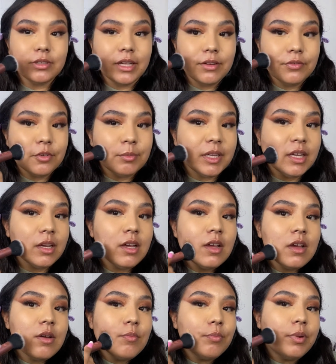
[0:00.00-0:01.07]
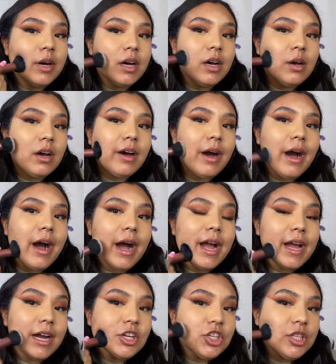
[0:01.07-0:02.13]
for me. But I
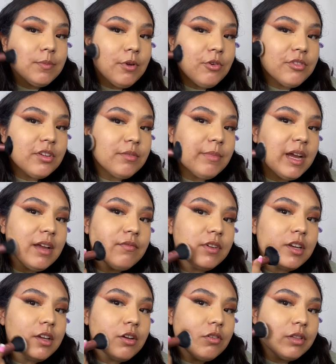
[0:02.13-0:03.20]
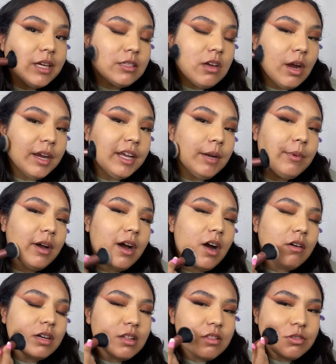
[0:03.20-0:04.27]
actually posted my video like talking about
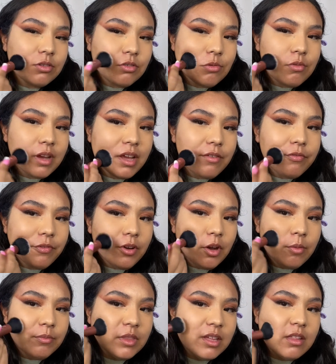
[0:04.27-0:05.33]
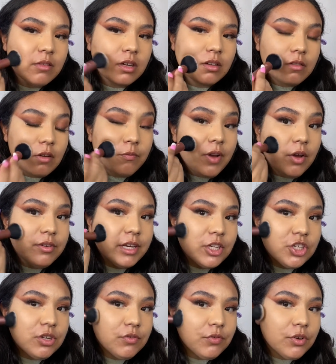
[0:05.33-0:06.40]
how I stood away from this
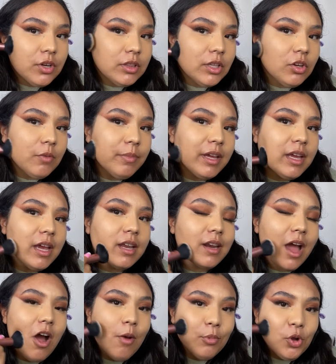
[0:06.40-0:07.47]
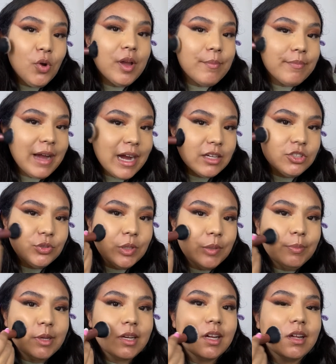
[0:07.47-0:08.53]
foundation for a little bit and how I'm going back to it
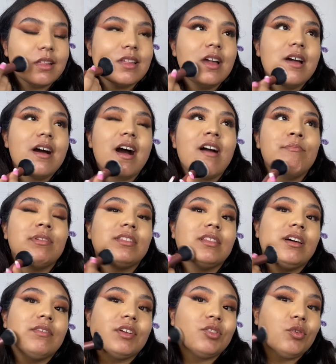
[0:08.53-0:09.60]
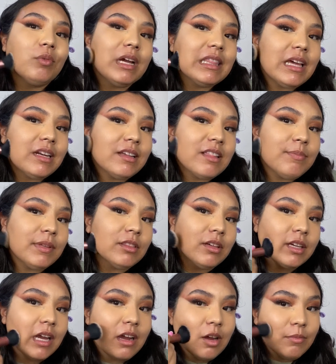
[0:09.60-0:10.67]
because I've been loving the way that it's been
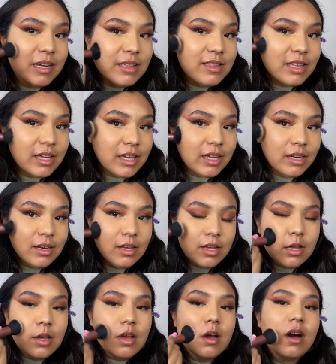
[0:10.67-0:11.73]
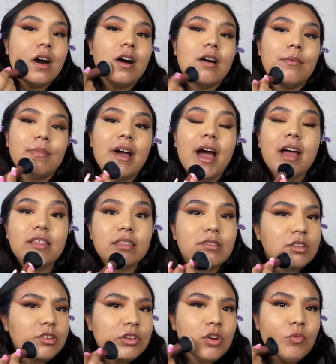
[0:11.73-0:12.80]
looking on my skin. And
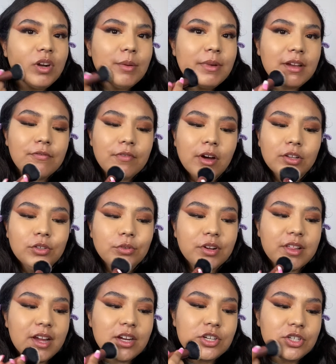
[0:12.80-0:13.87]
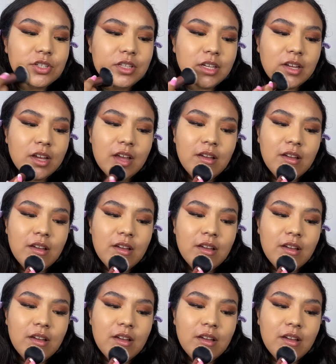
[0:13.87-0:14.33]
you know, one of my followers actually